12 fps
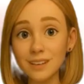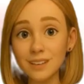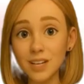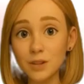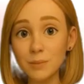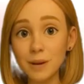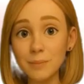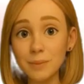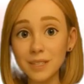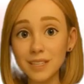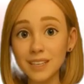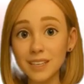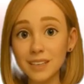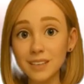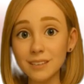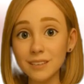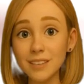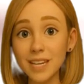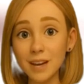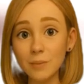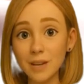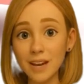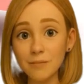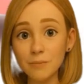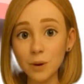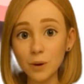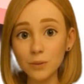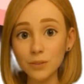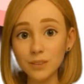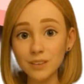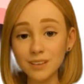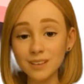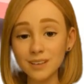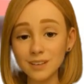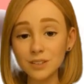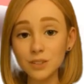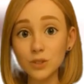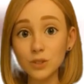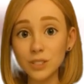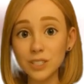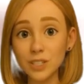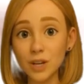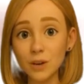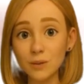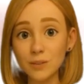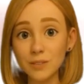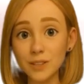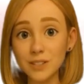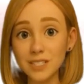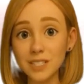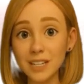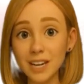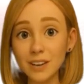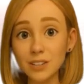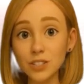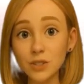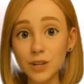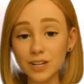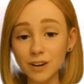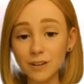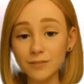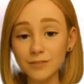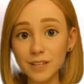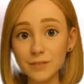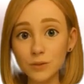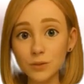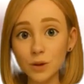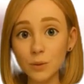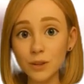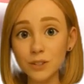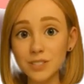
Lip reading: Now you might be thinking, can't we have both? Usually no. There is an inherent trade-off. If you lower your